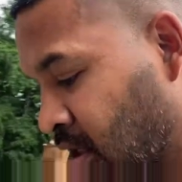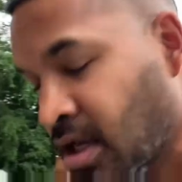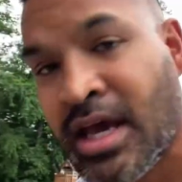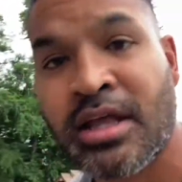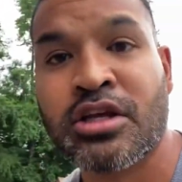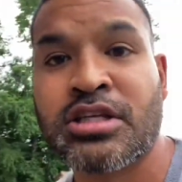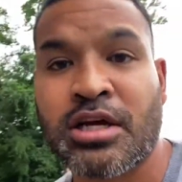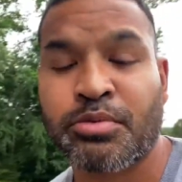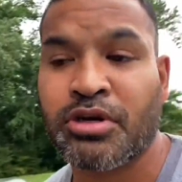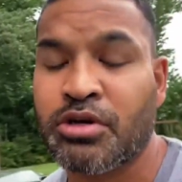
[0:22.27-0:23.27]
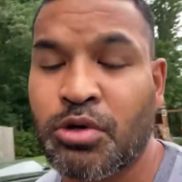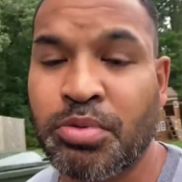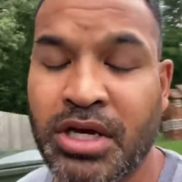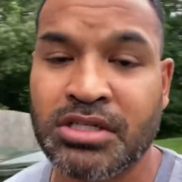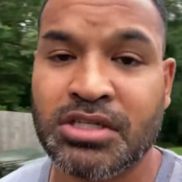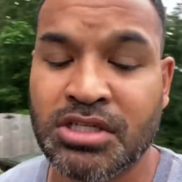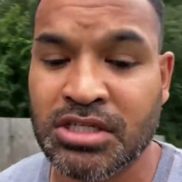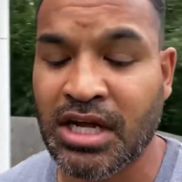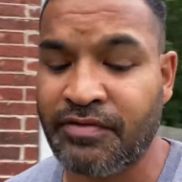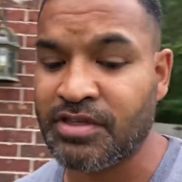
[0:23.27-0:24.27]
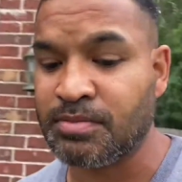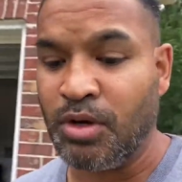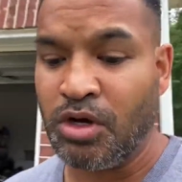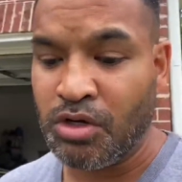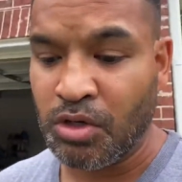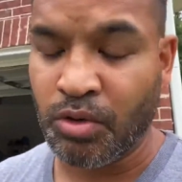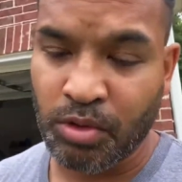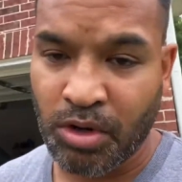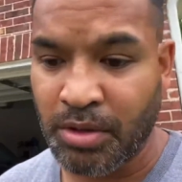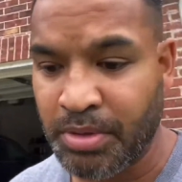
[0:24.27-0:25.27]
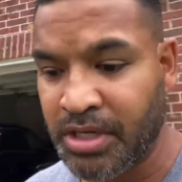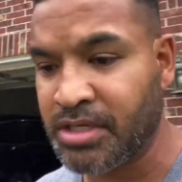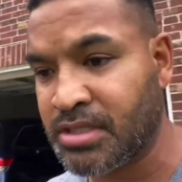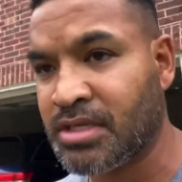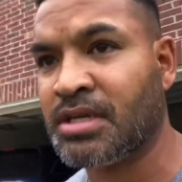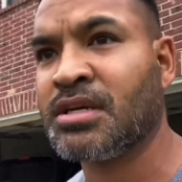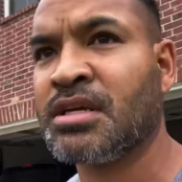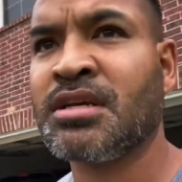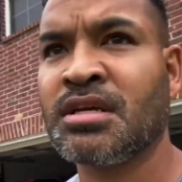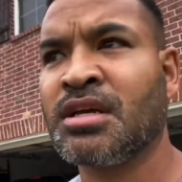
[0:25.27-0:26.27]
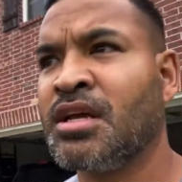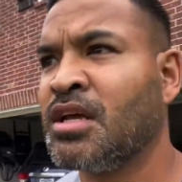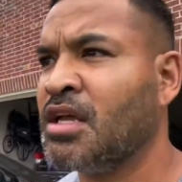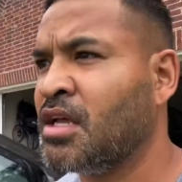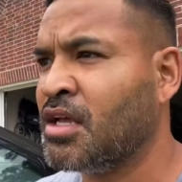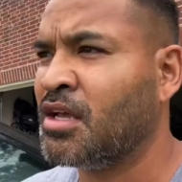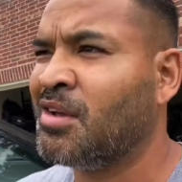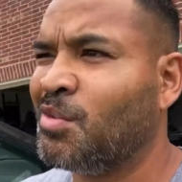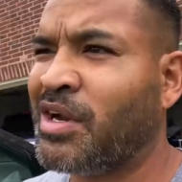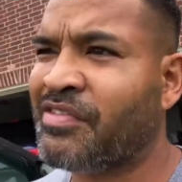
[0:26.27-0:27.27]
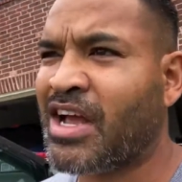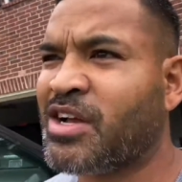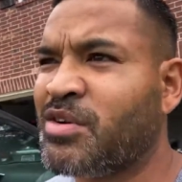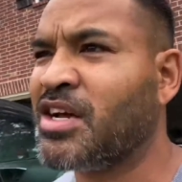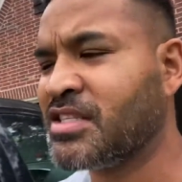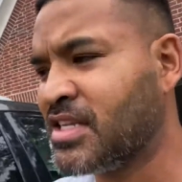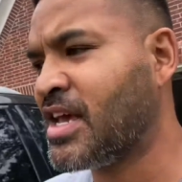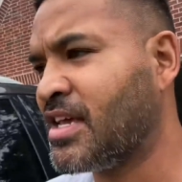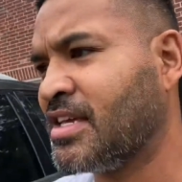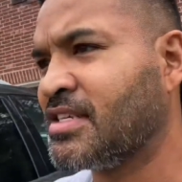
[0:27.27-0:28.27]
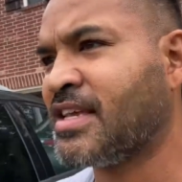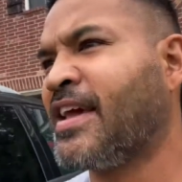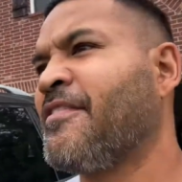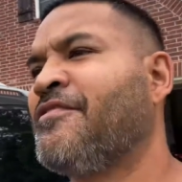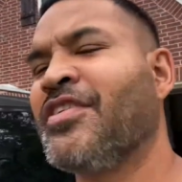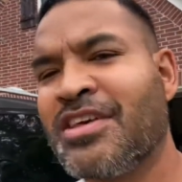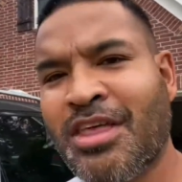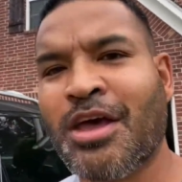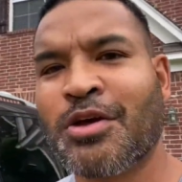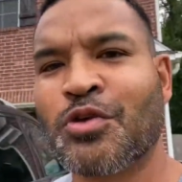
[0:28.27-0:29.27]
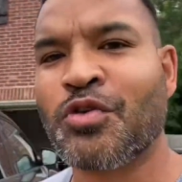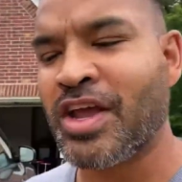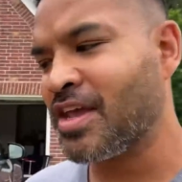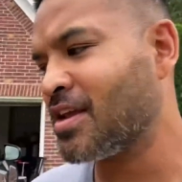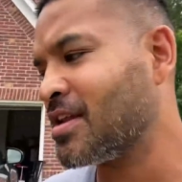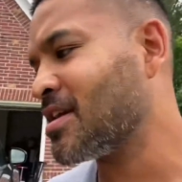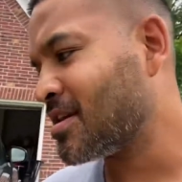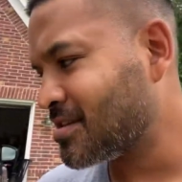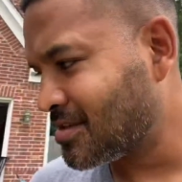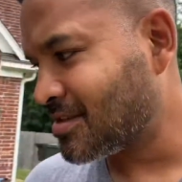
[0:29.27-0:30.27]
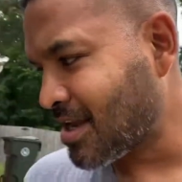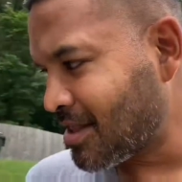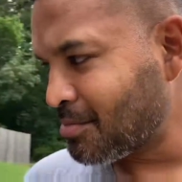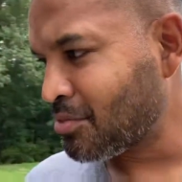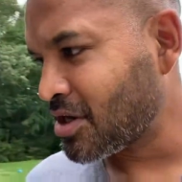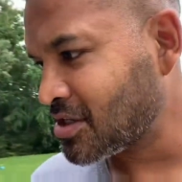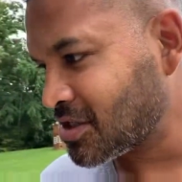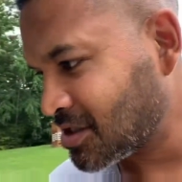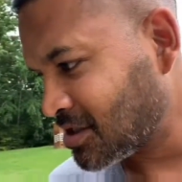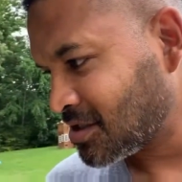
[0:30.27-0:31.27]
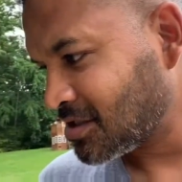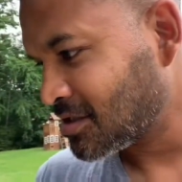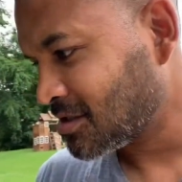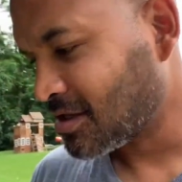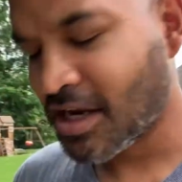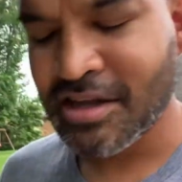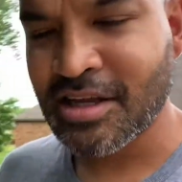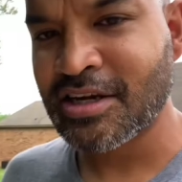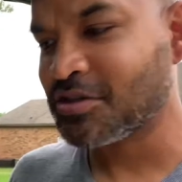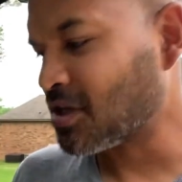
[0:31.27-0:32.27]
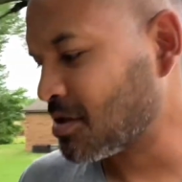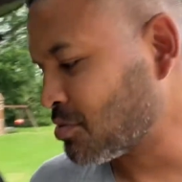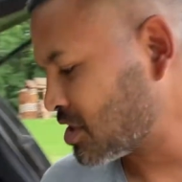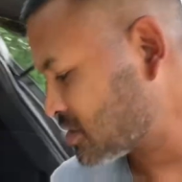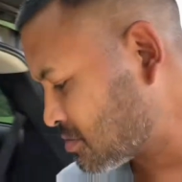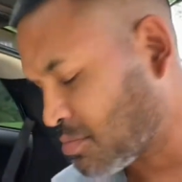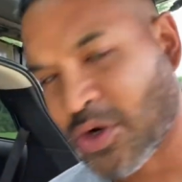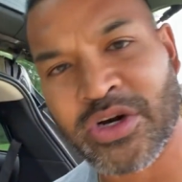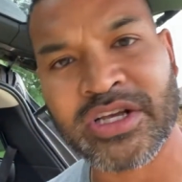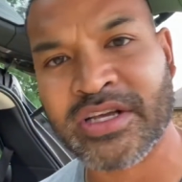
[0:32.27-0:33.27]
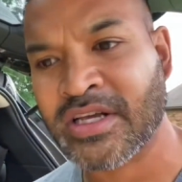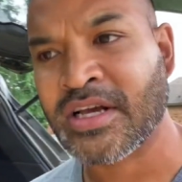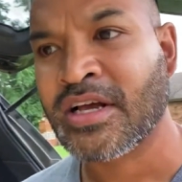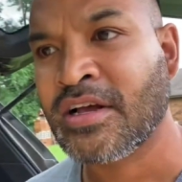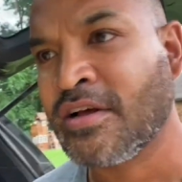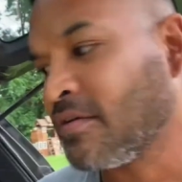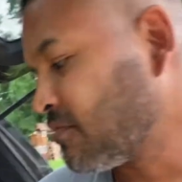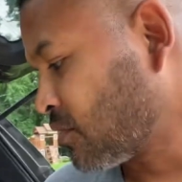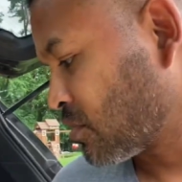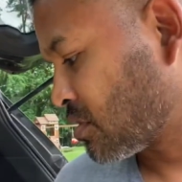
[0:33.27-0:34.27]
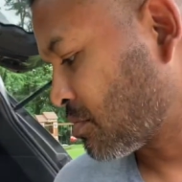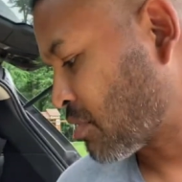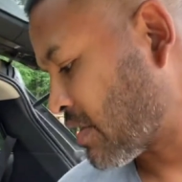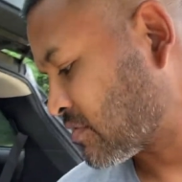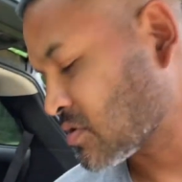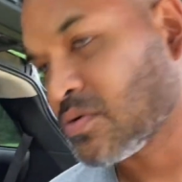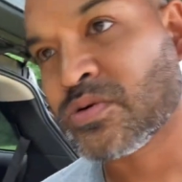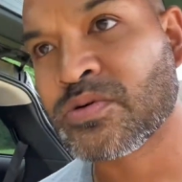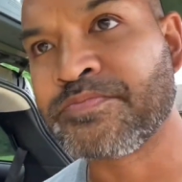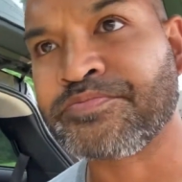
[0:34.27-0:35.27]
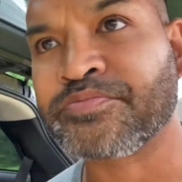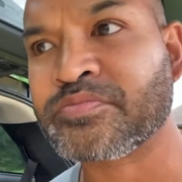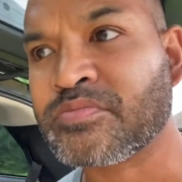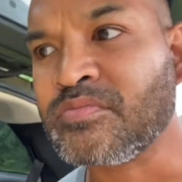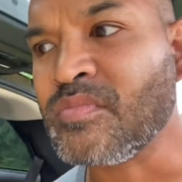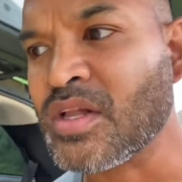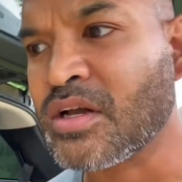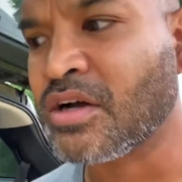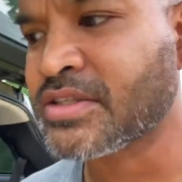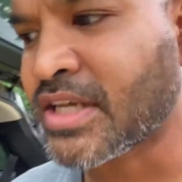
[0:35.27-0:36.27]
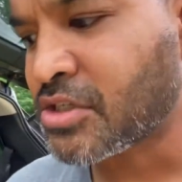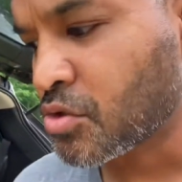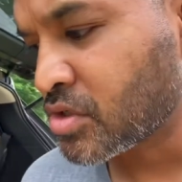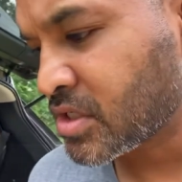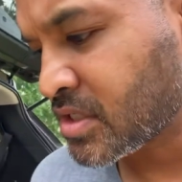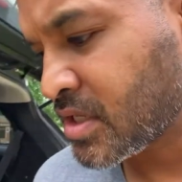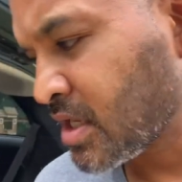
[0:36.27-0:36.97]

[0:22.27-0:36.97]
And looks like a pretty cool place. It's just kind of a small hole-in-the-wall place. What I've got going on today is a fifth grade celebration end of the year celebration party for a private school called St. George's.